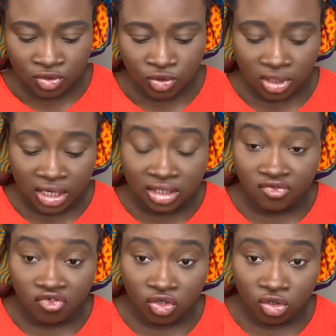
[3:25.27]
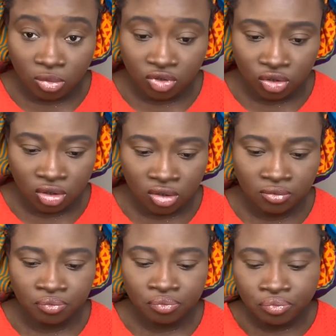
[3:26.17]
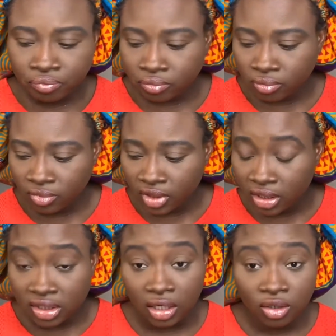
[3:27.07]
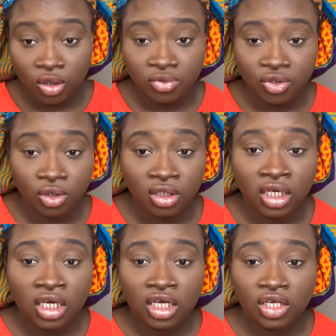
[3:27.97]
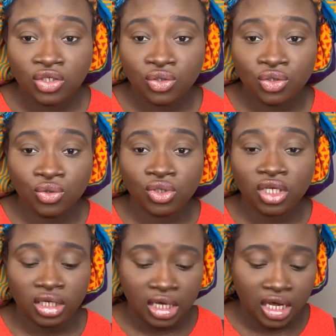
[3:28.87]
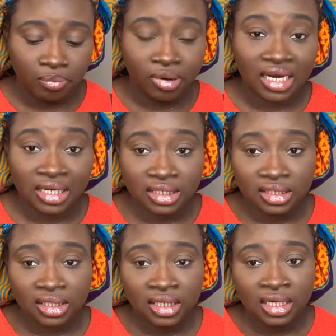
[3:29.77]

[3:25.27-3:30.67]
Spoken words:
So that's the first option. The second option is to use a palette